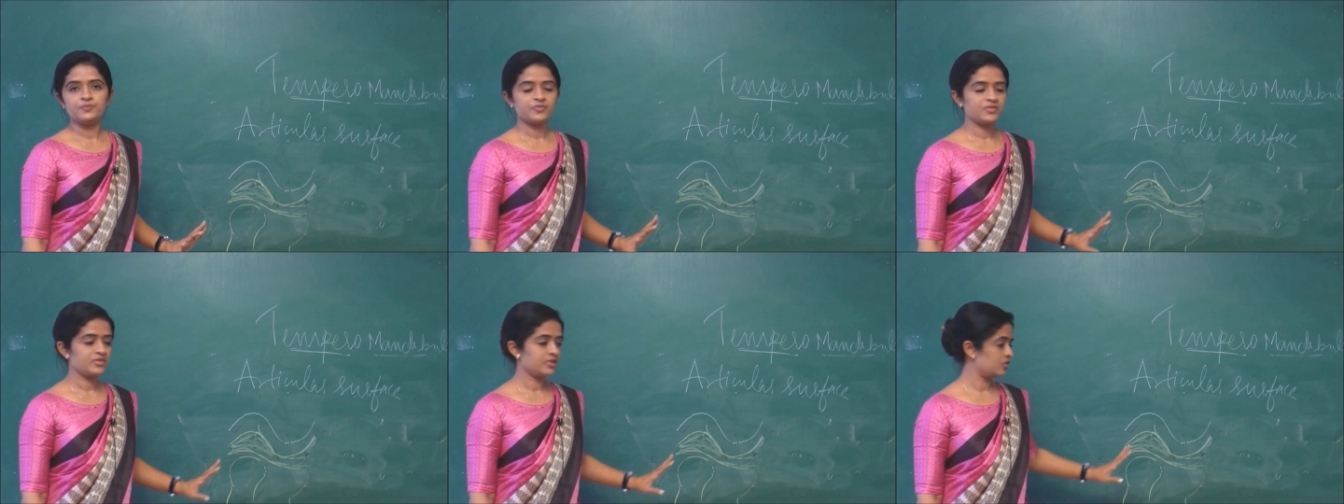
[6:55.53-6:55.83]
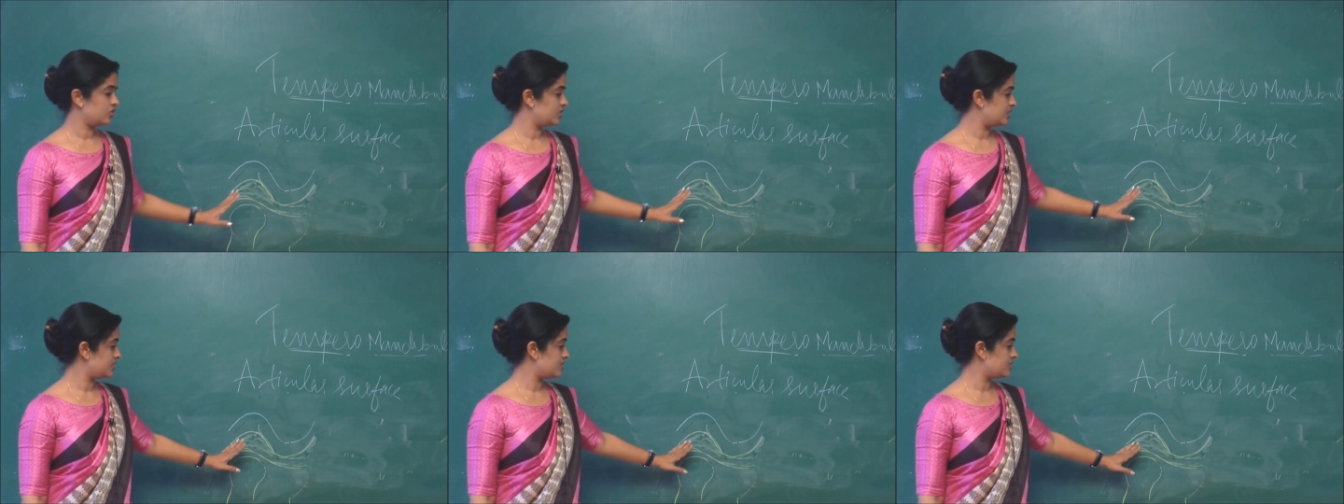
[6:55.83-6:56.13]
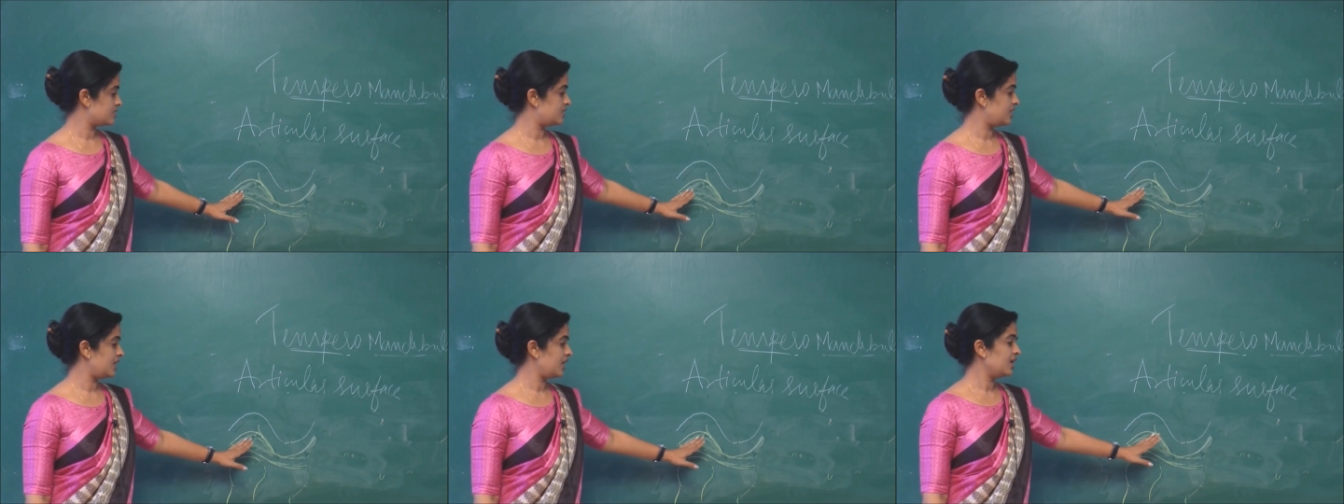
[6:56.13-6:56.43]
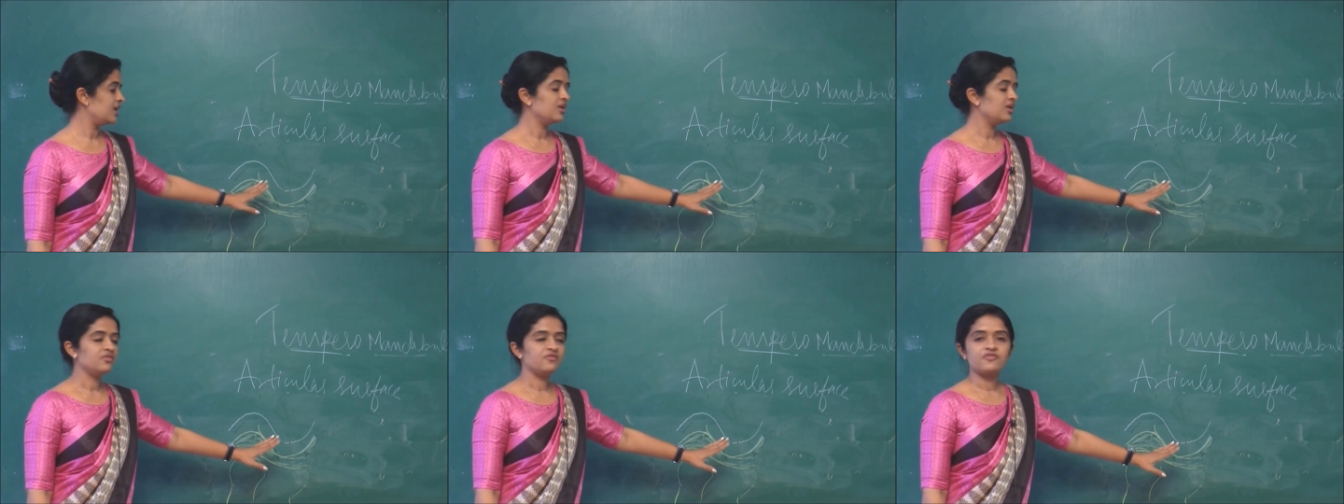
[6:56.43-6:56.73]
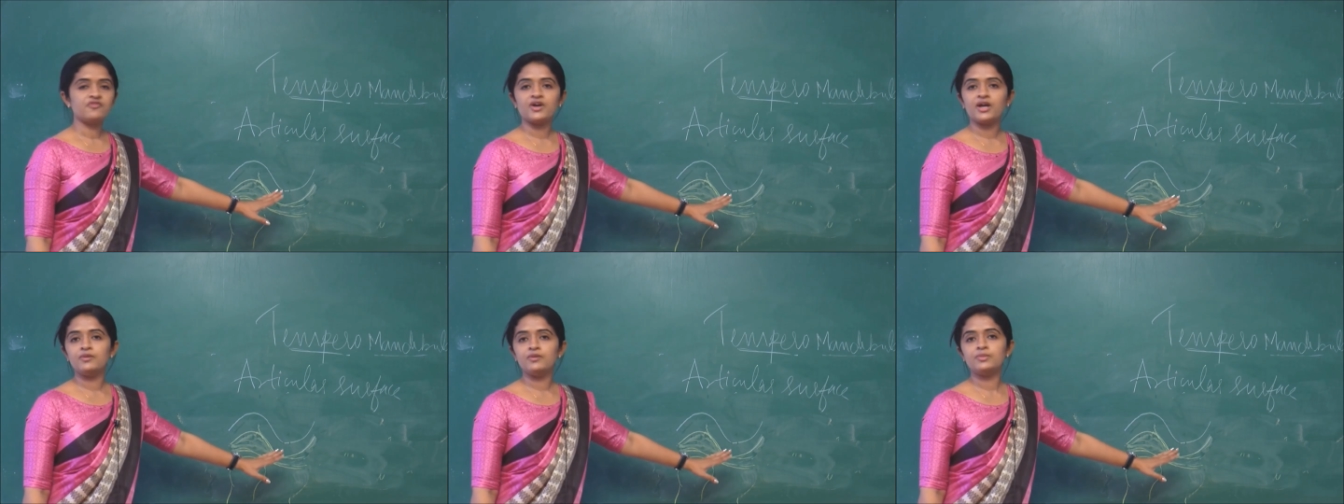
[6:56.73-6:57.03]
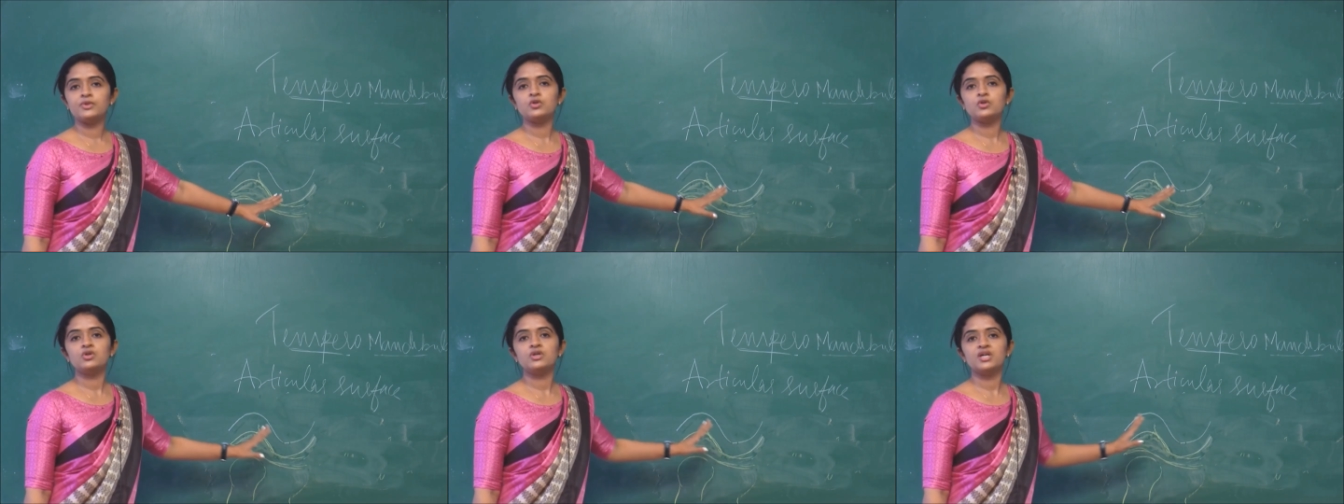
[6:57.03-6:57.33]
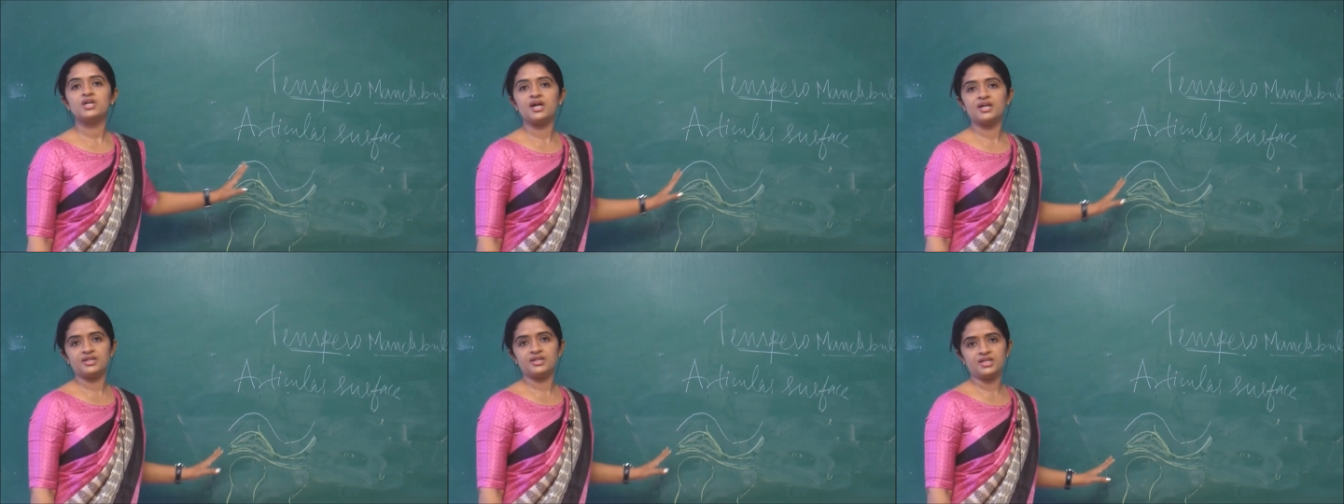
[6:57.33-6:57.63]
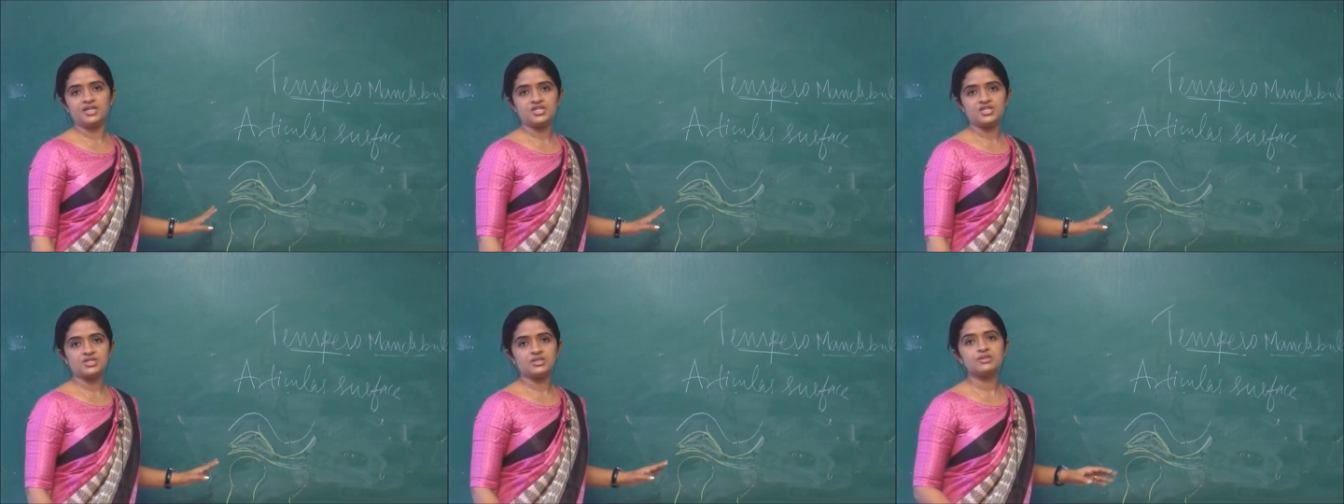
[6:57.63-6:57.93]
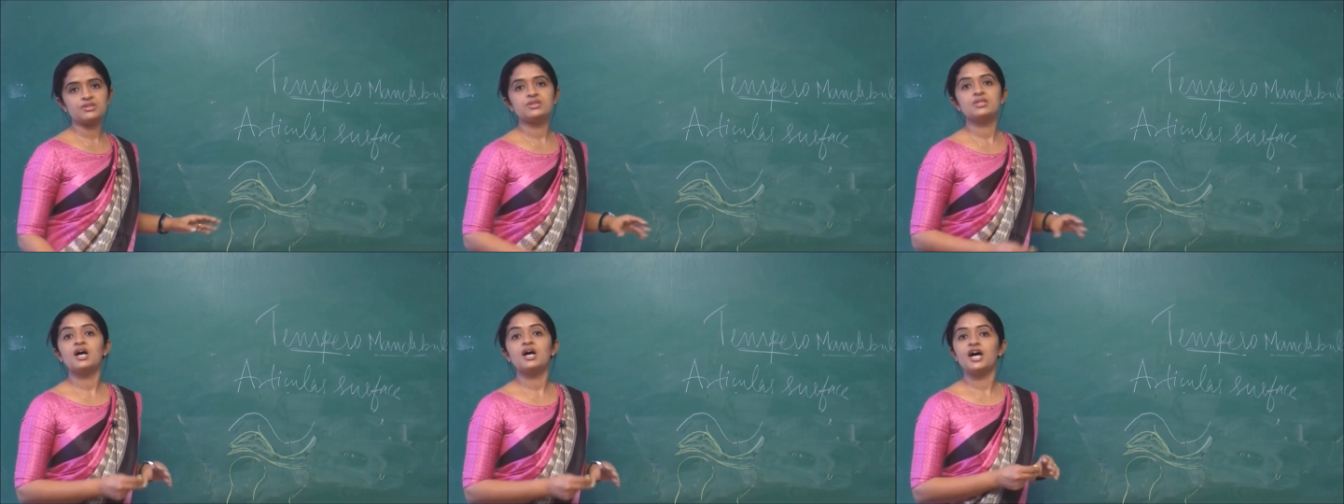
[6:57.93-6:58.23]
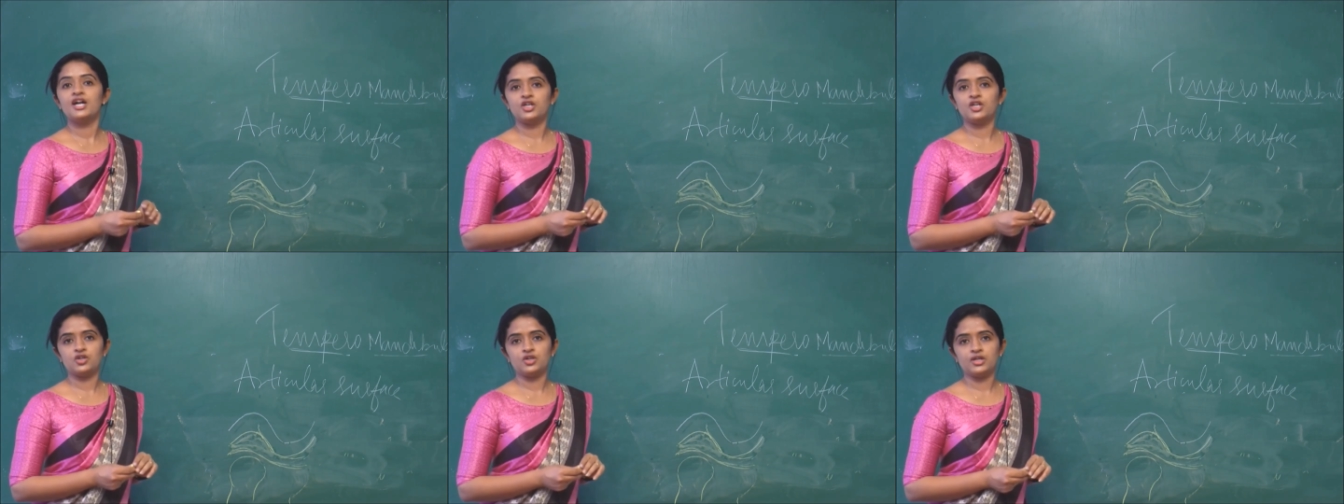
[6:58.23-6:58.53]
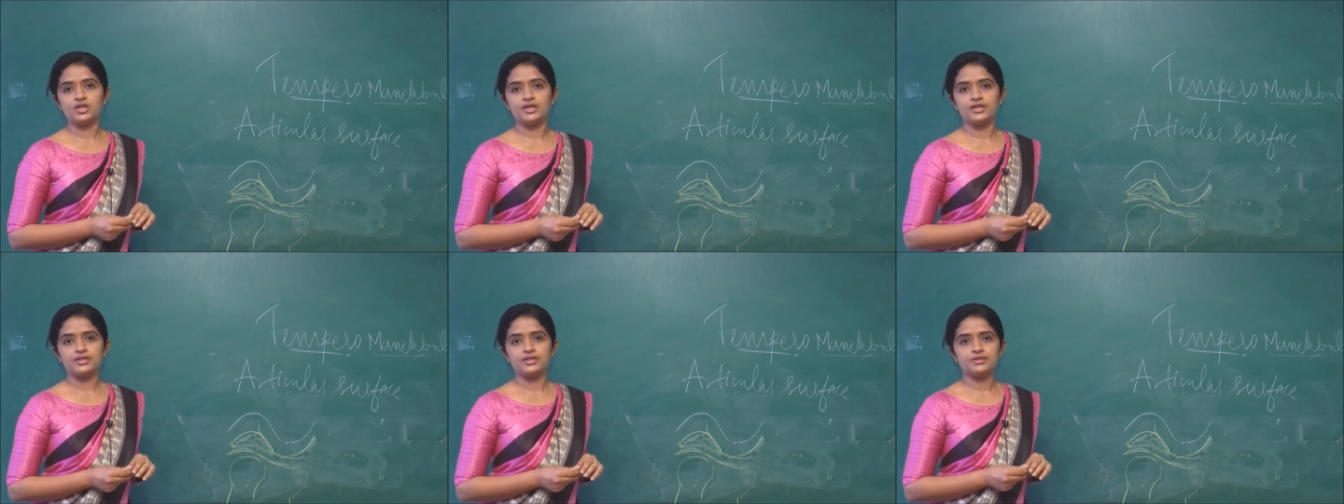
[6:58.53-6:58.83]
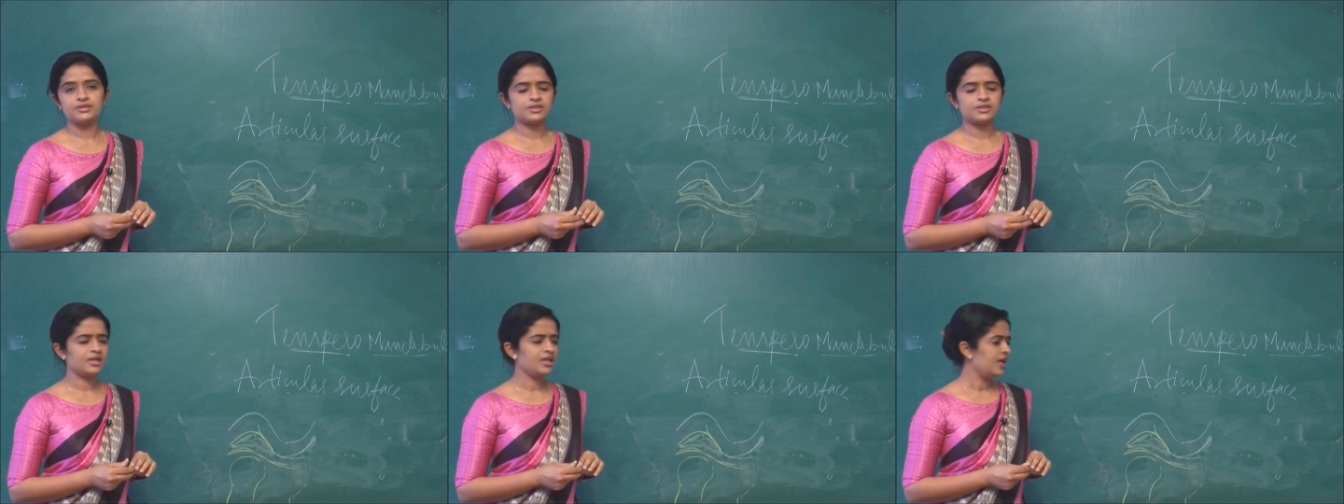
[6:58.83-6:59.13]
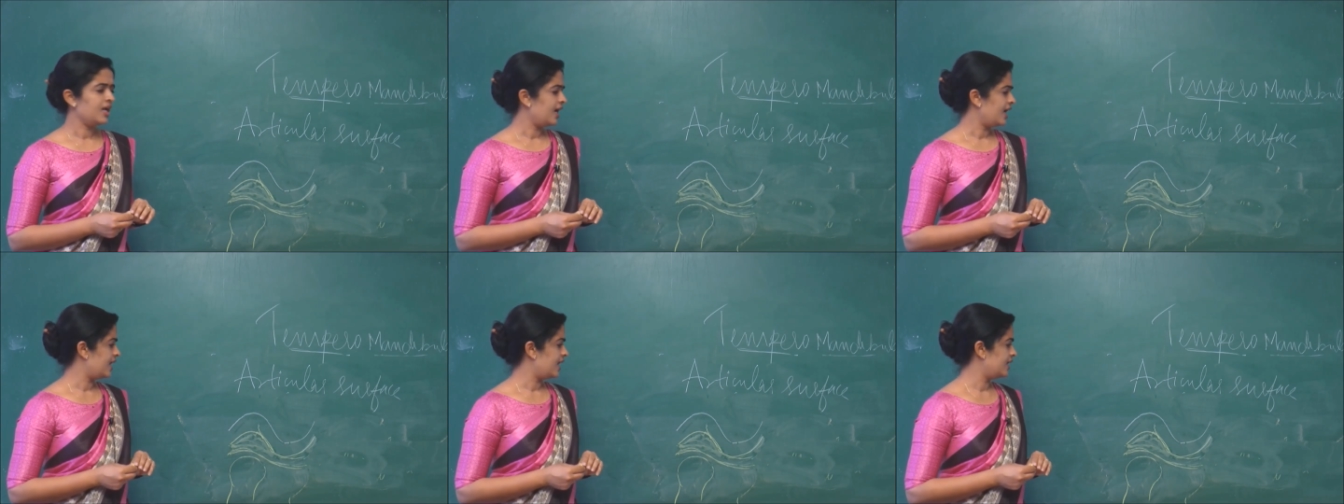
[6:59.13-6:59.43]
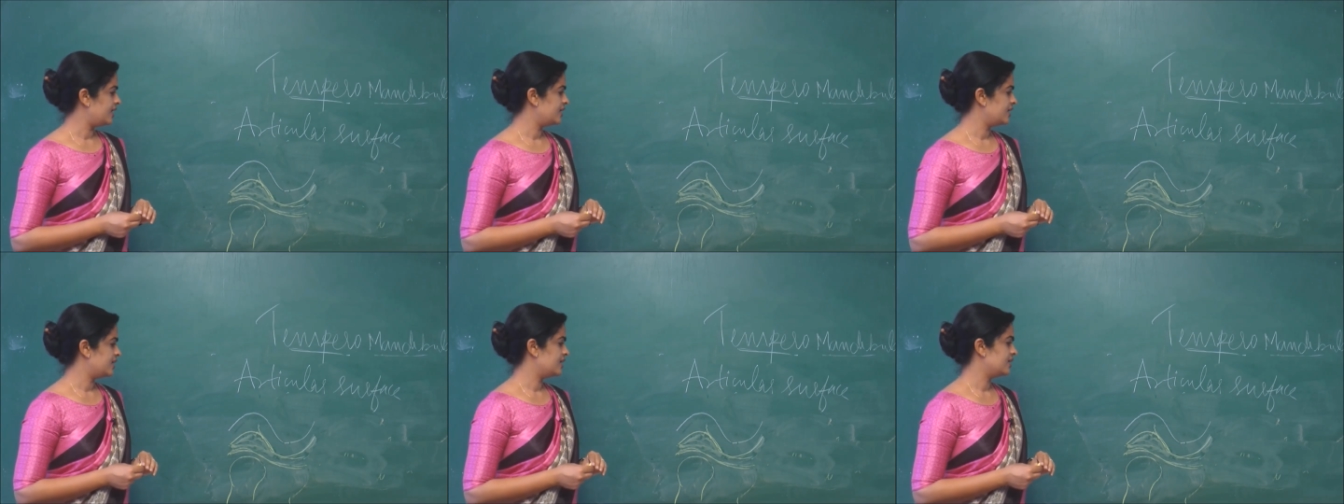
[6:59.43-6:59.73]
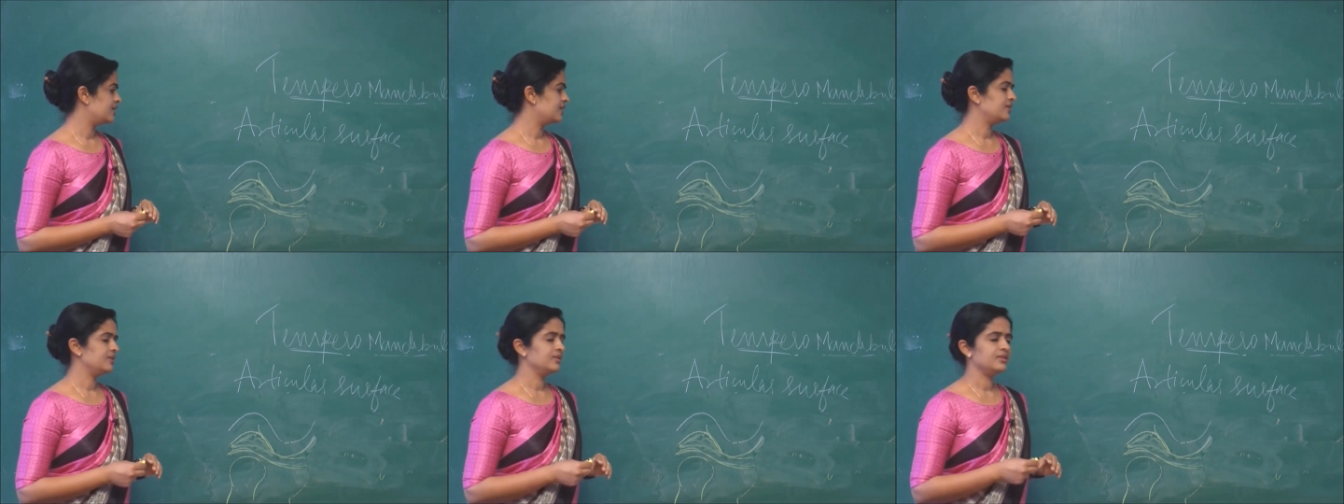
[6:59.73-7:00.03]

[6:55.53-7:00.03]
So, this is the fibrocartilaginous articular disc and uh,